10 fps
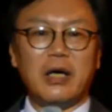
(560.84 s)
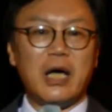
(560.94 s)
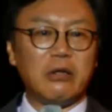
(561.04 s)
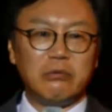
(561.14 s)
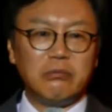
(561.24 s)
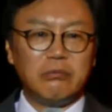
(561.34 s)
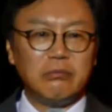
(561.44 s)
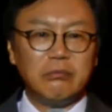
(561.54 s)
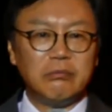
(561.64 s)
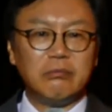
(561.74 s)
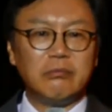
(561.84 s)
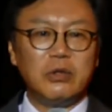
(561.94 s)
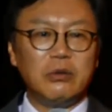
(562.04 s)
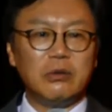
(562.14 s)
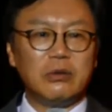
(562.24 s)
at
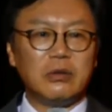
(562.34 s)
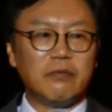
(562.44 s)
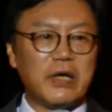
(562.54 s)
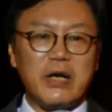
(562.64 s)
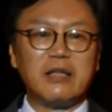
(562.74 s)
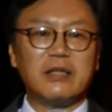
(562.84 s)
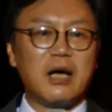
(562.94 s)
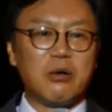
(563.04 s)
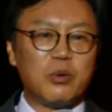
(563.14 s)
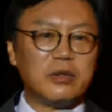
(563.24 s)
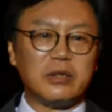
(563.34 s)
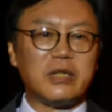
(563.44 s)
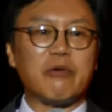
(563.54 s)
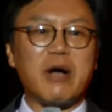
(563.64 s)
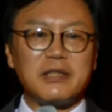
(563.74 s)
the veranda or the
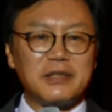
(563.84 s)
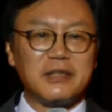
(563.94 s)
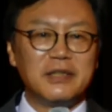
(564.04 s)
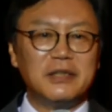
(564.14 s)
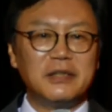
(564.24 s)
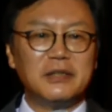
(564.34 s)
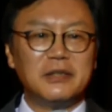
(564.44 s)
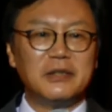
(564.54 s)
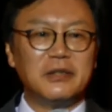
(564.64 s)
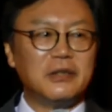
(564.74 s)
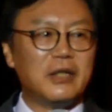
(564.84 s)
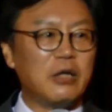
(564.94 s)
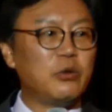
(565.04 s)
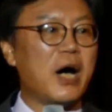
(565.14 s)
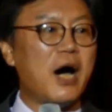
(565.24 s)
terrace
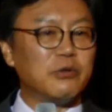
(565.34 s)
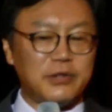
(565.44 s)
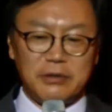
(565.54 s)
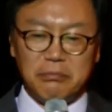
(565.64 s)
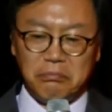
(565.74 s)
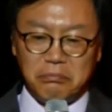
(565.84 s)
at your house.